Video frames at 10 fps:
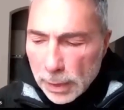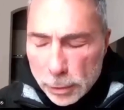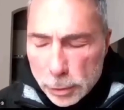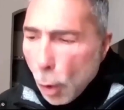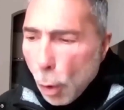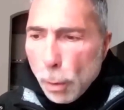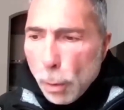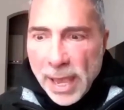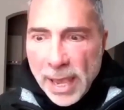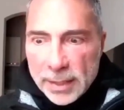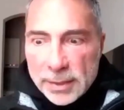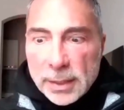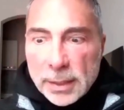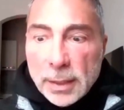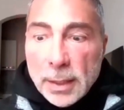it's all
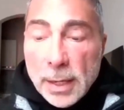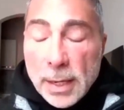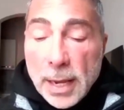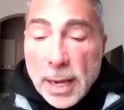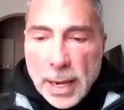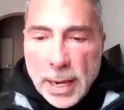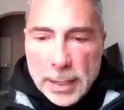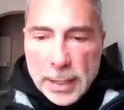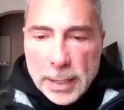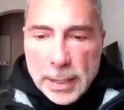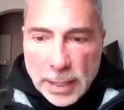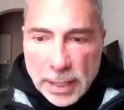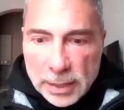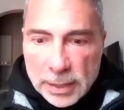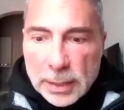passing. And, and
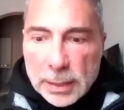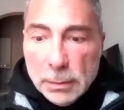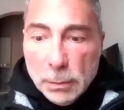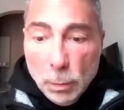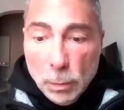I think